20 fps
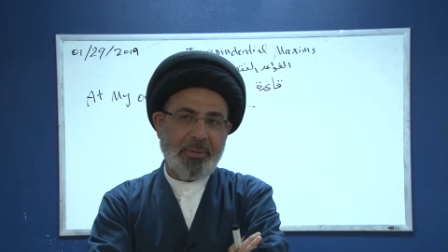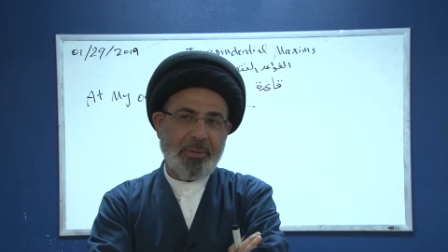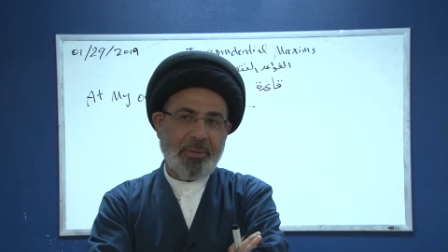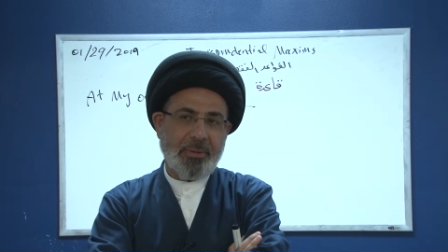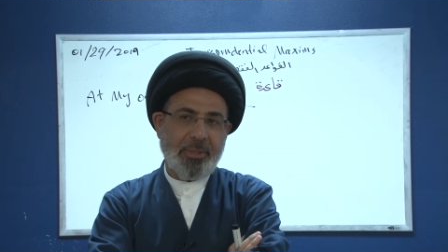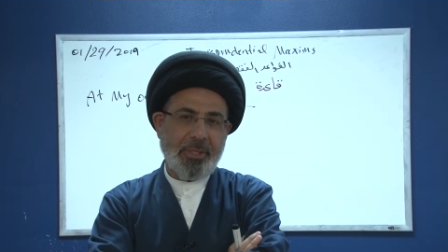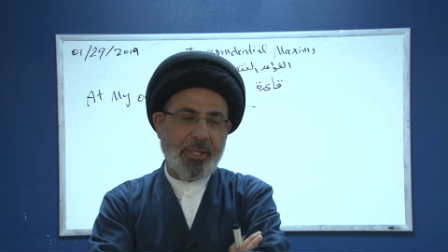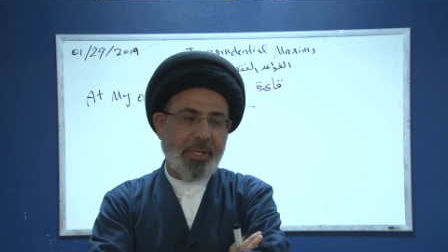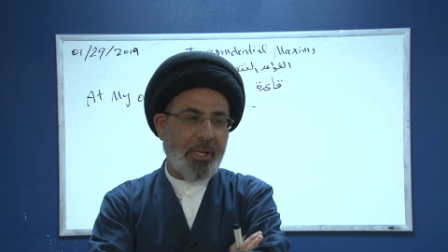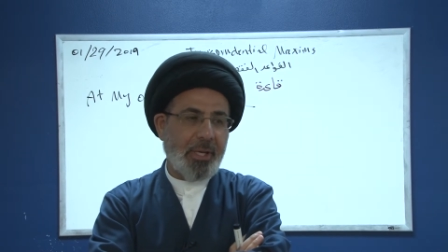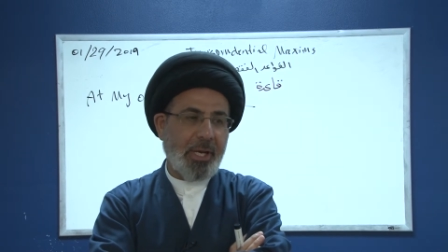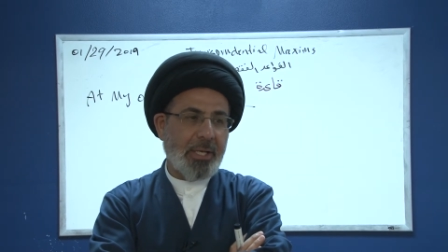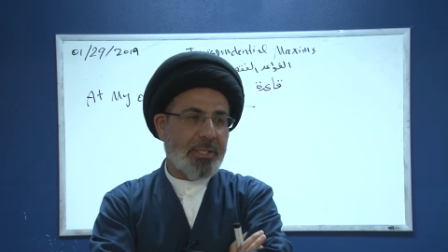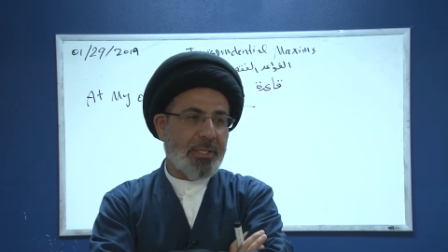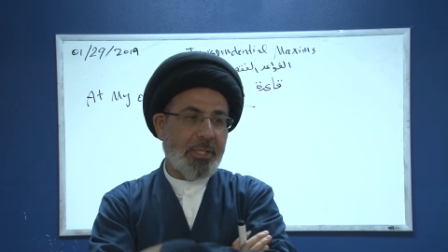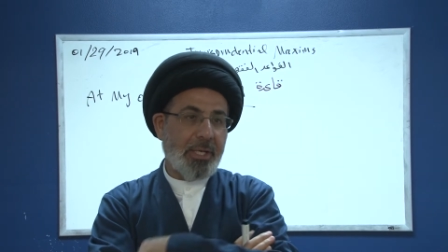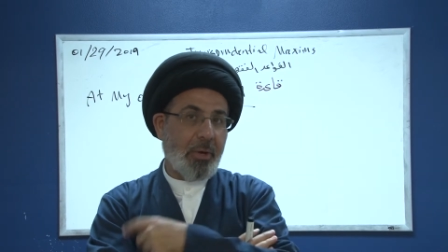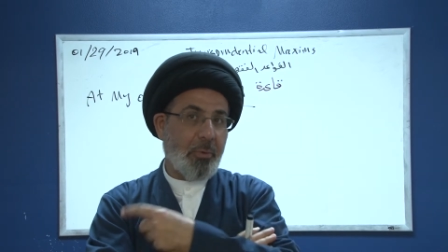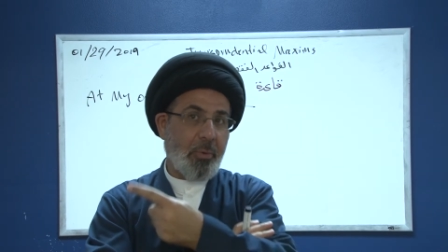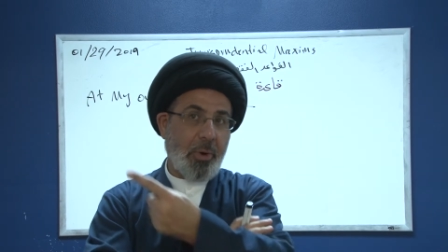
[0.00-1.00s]
He cannot
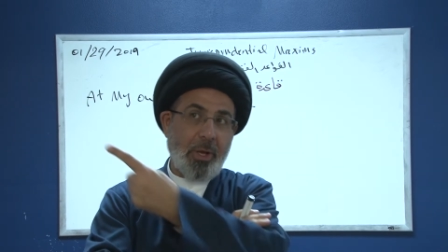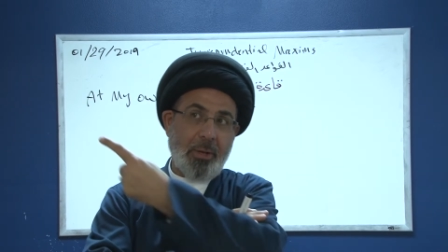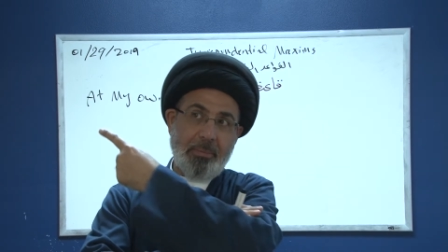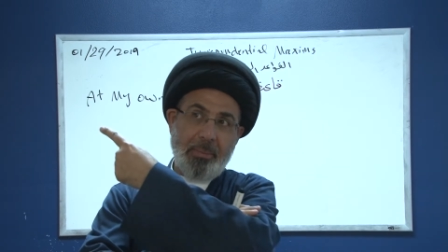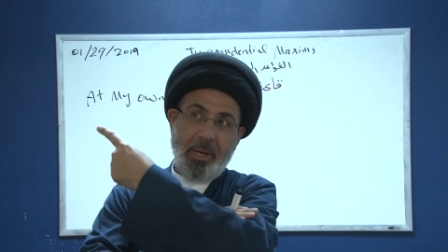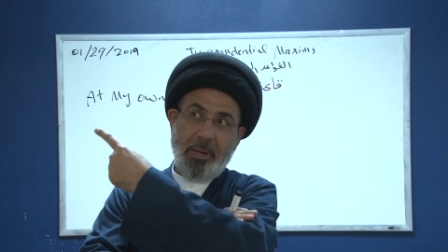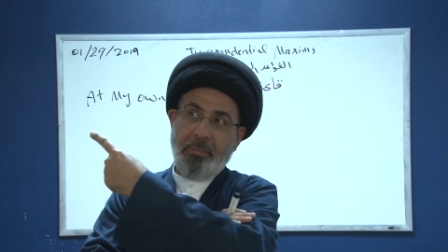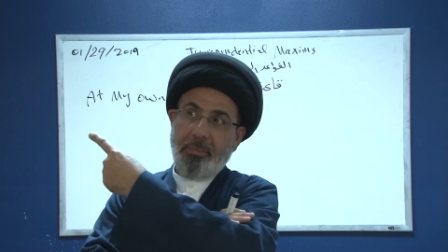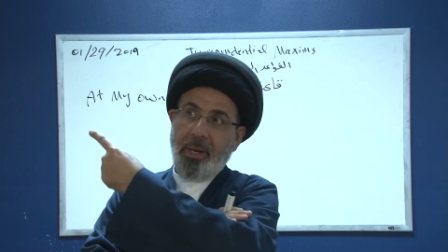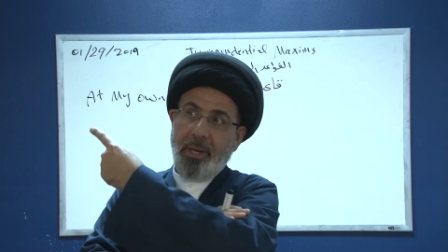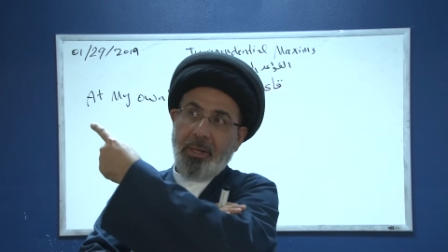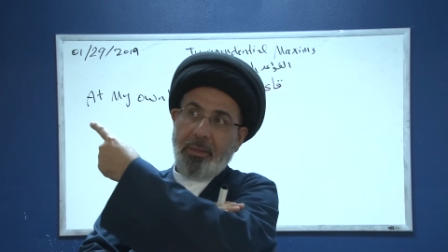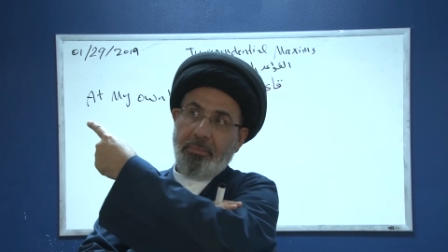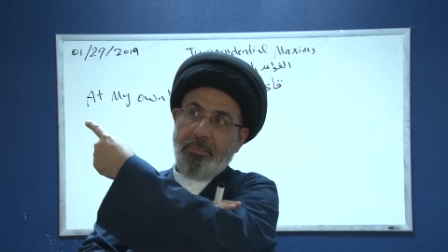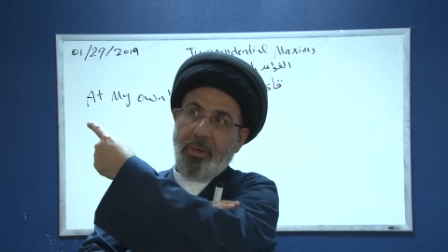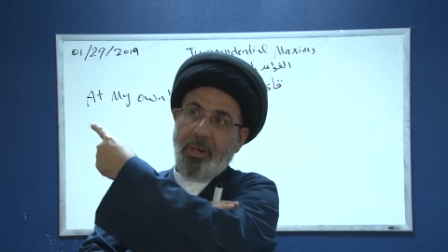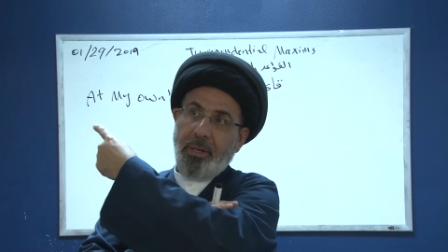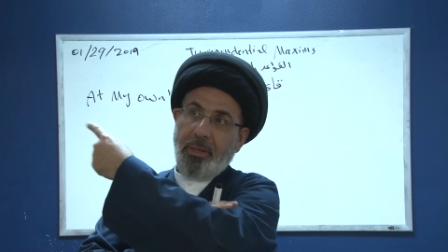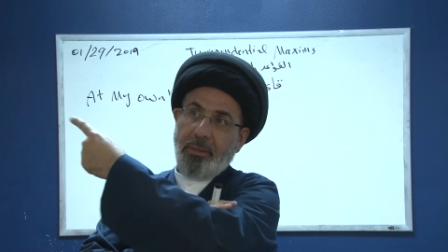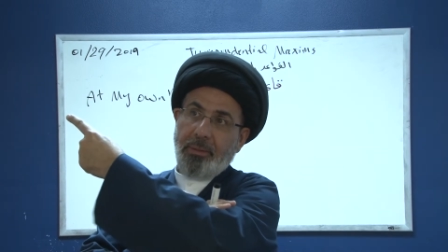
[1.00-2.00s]
say, well,
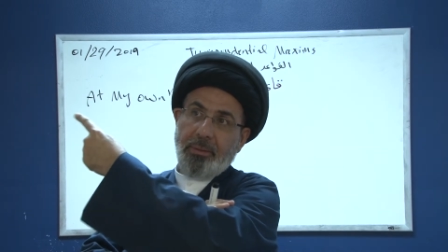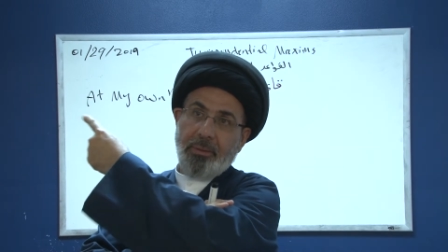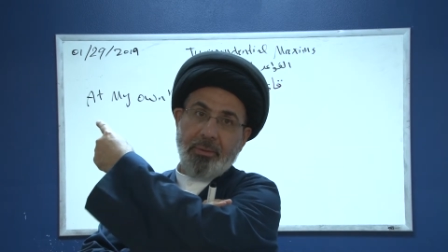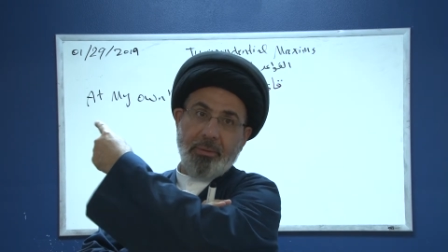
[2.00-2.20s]
my